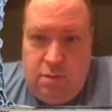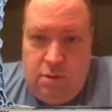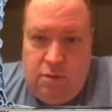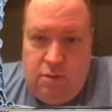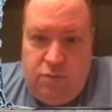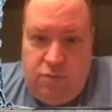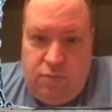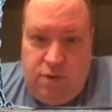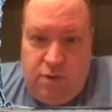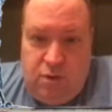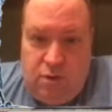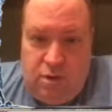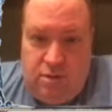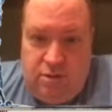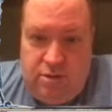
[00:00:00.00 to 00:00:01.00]
3
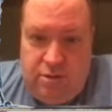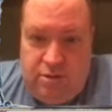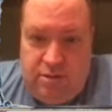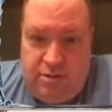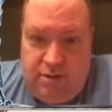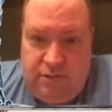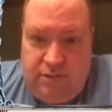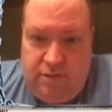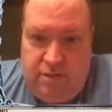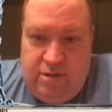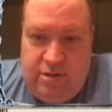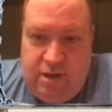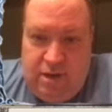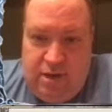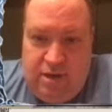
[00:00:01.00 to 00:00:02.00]
cost, 7
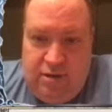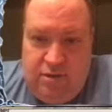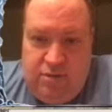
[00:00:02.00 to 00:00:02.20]
attack,